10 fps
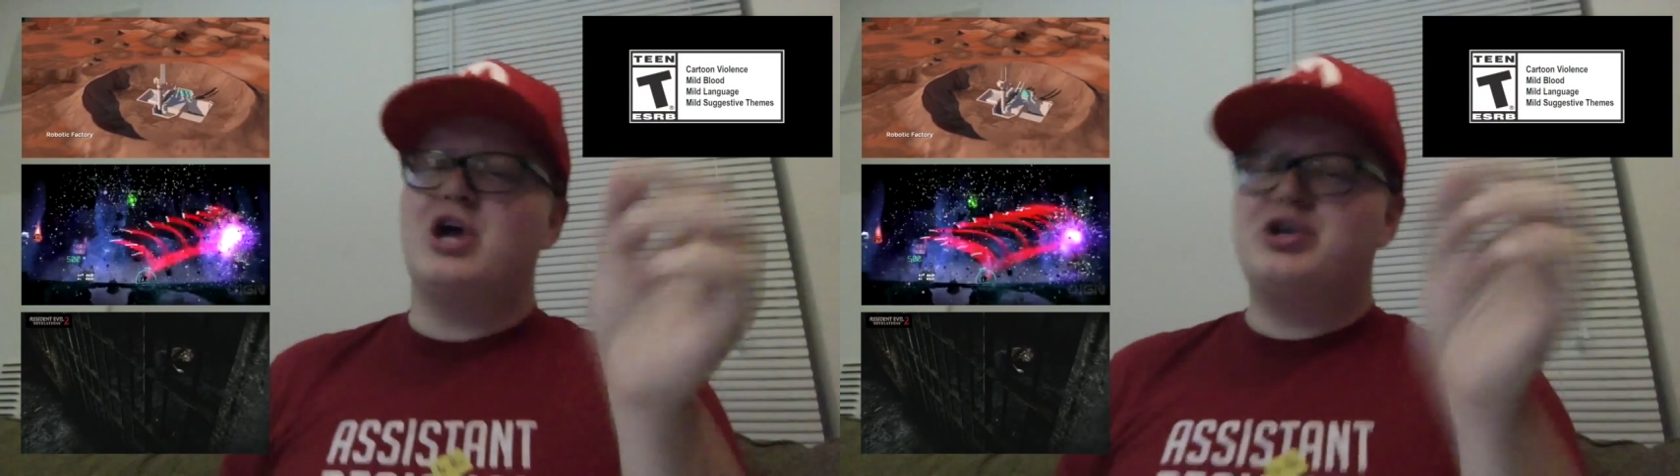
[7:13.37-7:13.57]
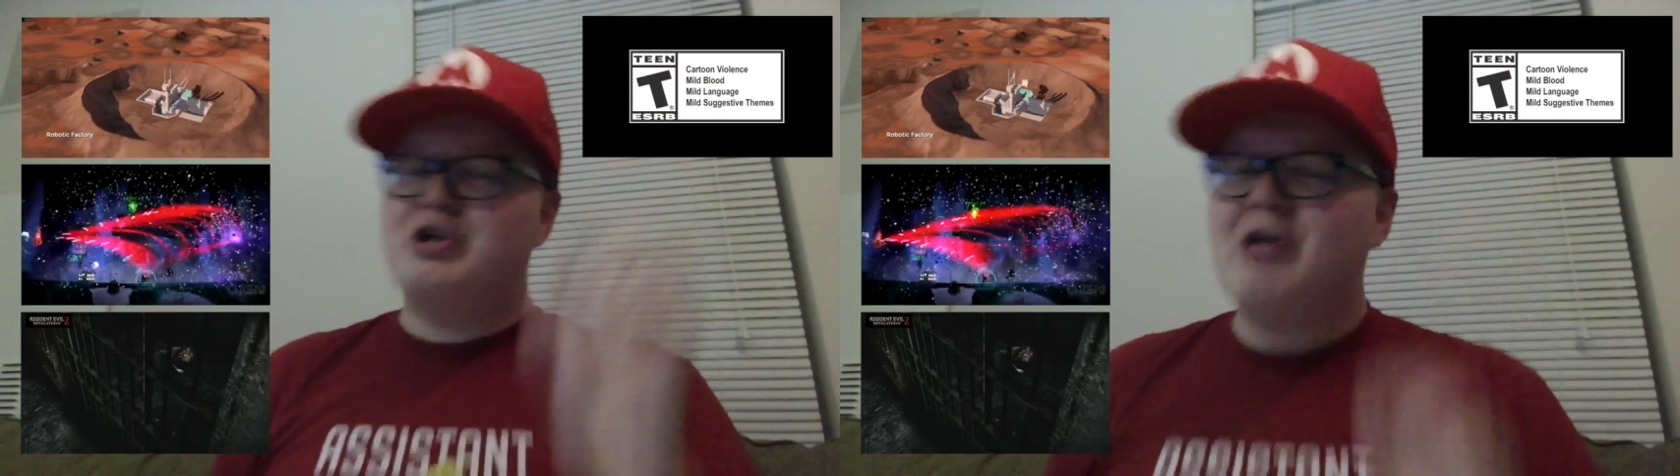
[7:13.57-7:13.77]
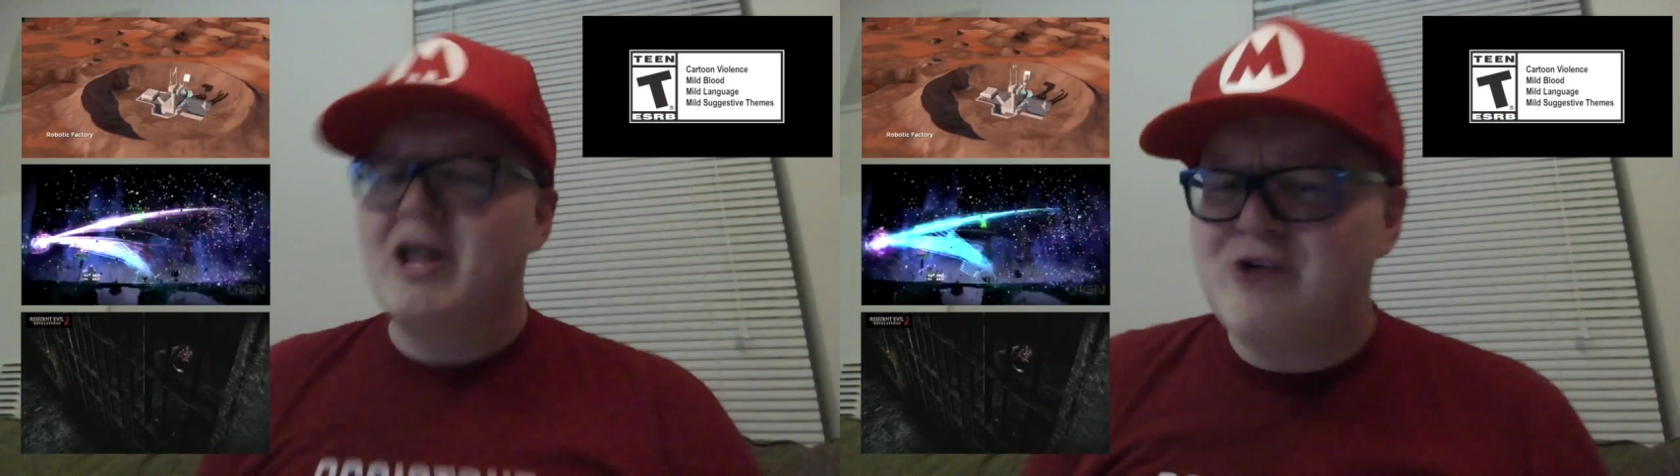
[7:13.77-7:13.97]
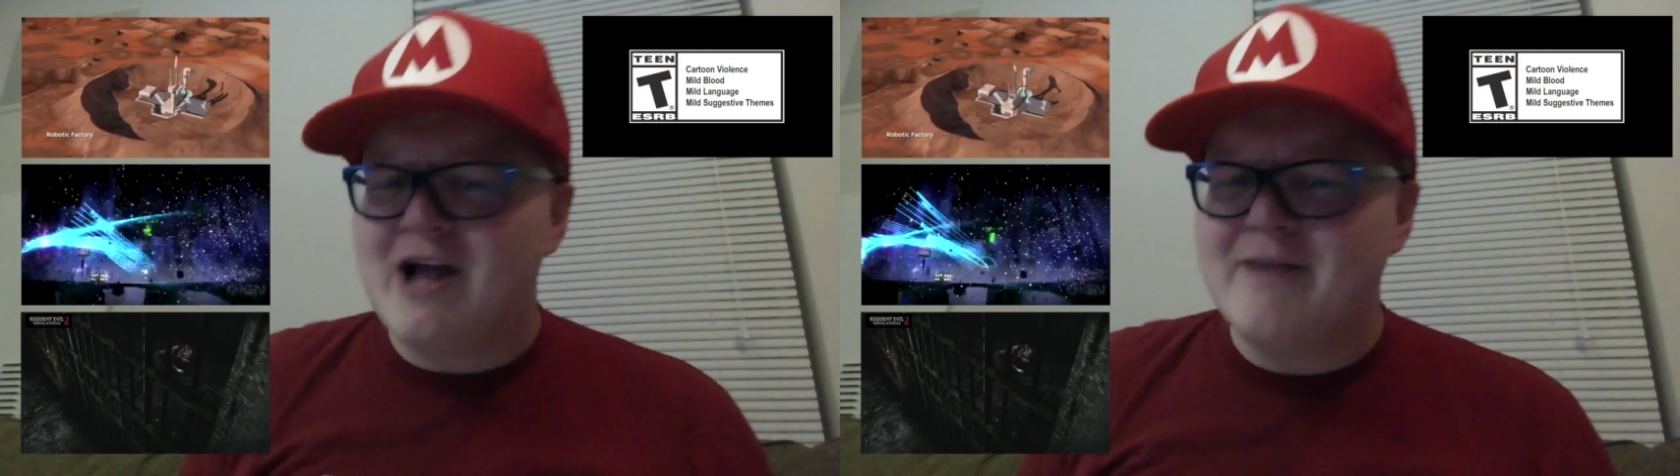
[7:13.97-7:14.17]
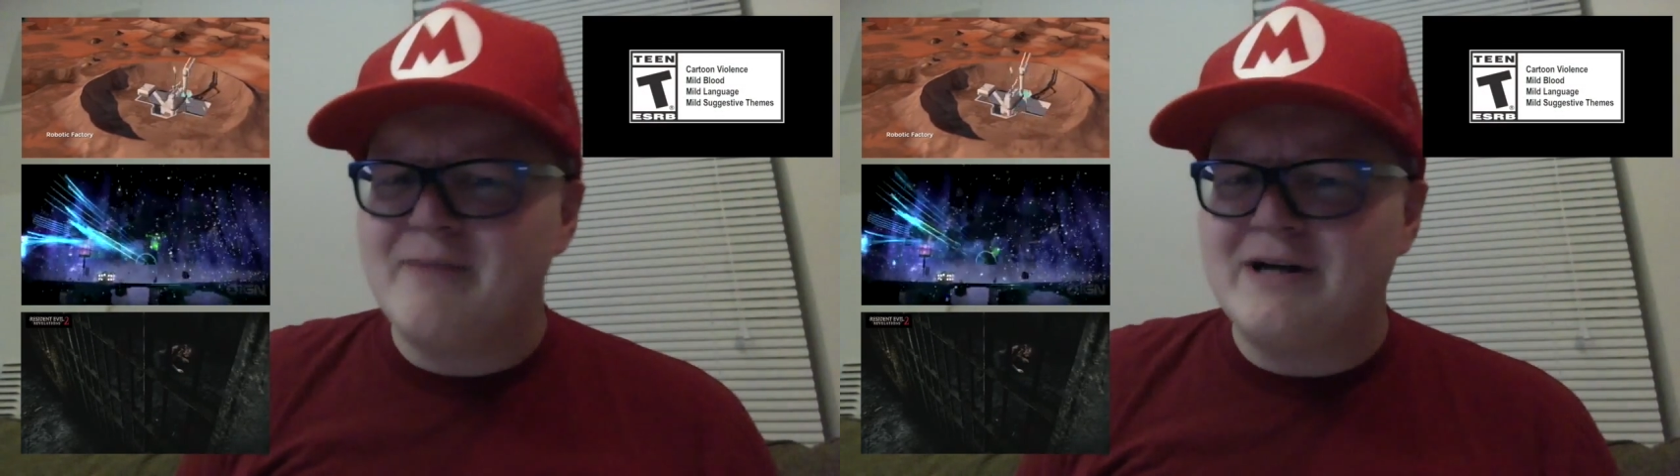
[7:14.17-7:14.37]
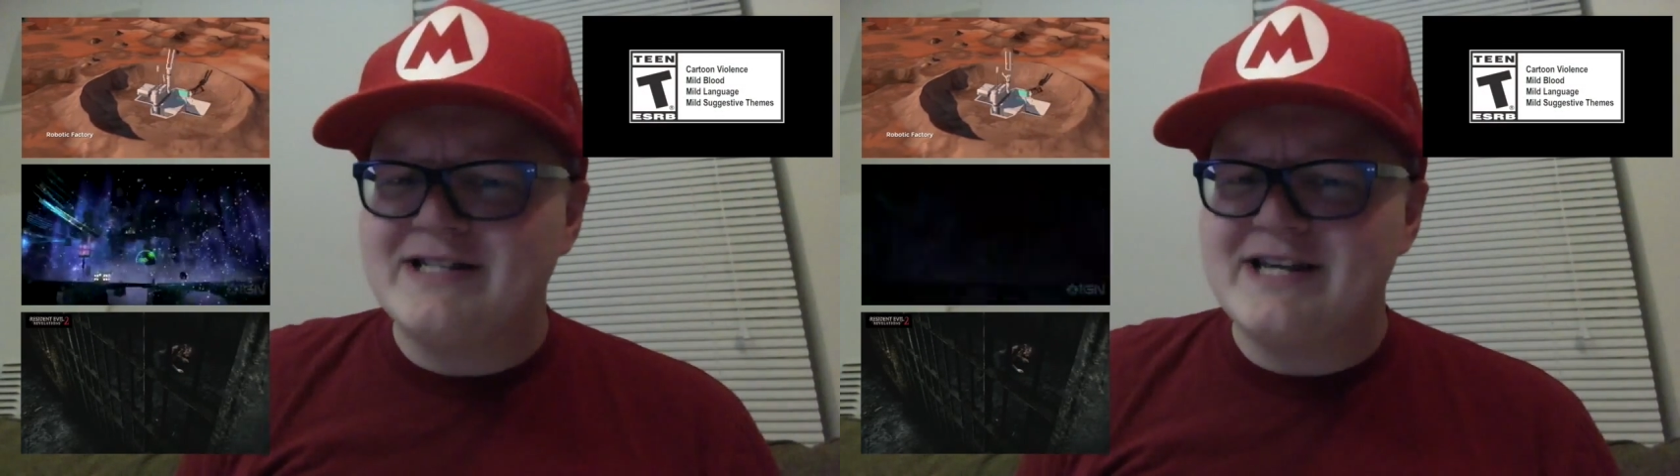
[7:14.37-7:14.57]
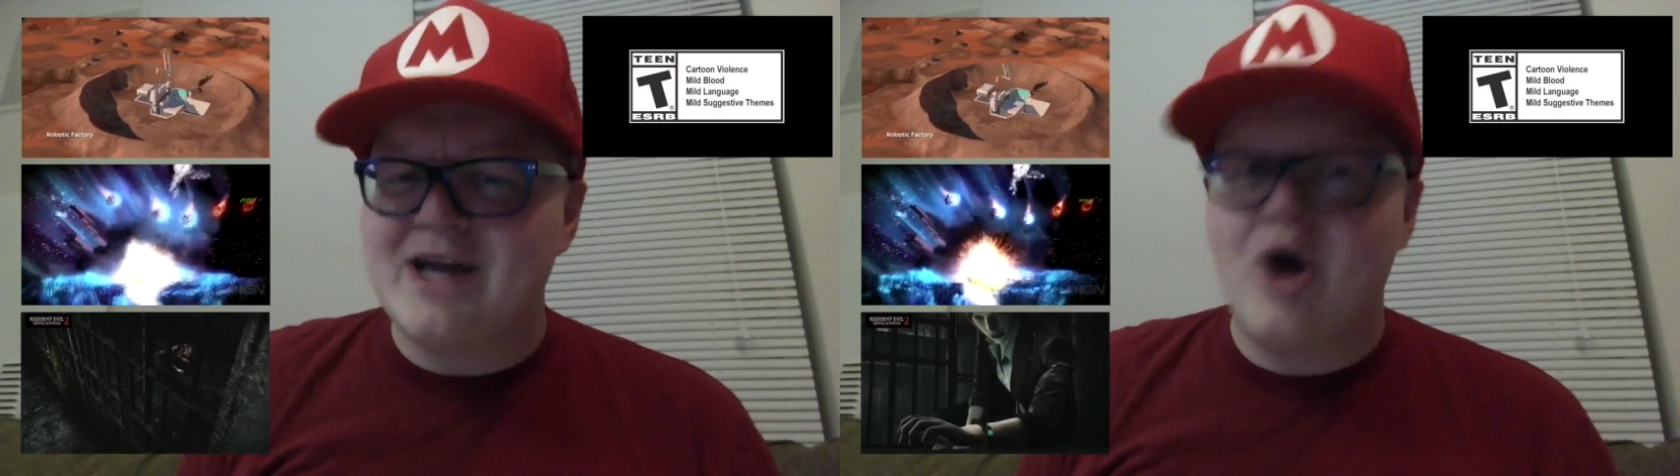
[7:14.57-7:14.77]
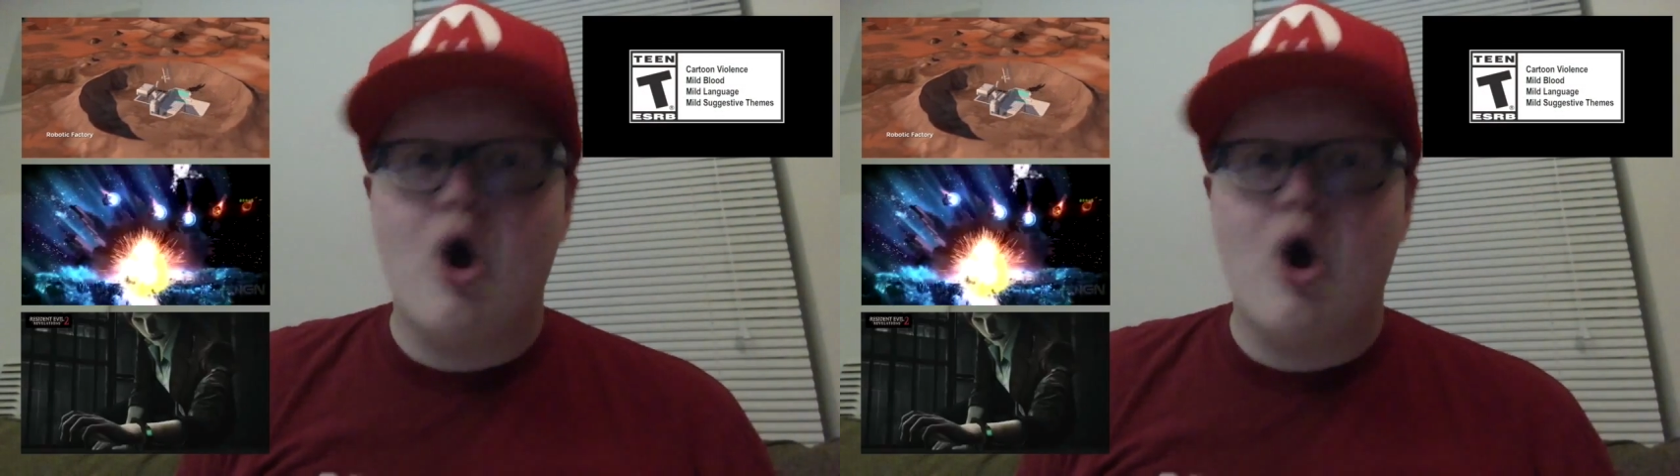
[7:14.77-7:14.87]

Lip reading: Do you like Dragon Ball Z?